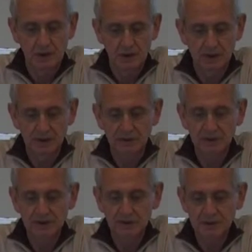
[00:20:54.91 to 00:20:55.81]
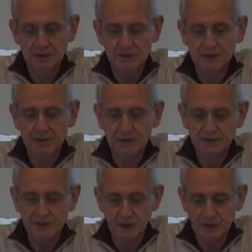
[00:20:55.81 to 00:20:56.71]
And the effectiveness is the
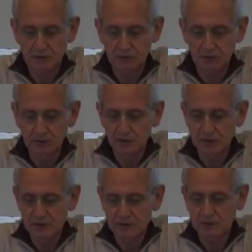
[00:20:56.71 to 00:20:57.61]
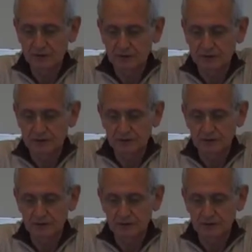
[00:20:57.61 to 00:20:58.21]
satisfaction of patients treated.